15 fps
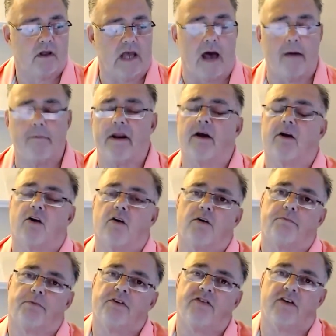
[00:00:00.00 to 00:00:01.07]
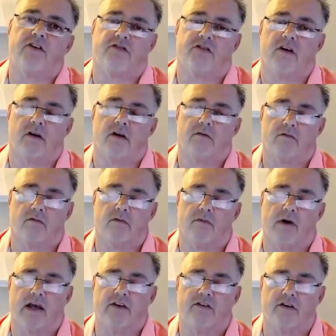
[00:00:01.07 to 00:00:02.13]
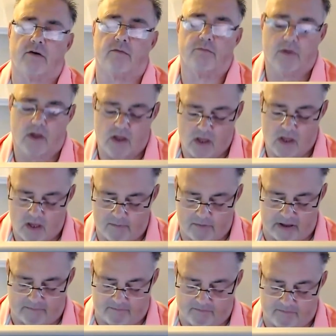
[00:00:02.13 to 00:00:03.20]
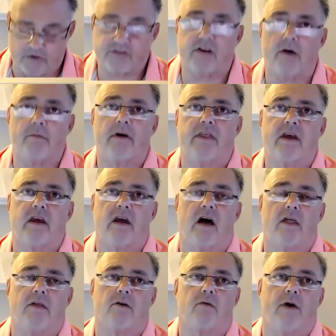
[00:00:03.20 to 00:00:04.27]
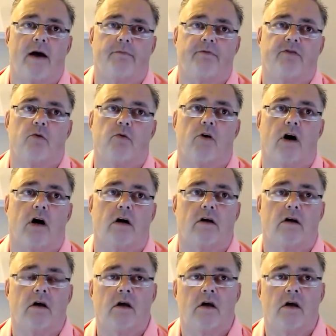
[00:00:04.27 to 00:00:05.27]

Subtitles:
I'm in a good position, mind you. But for some of the other reps who are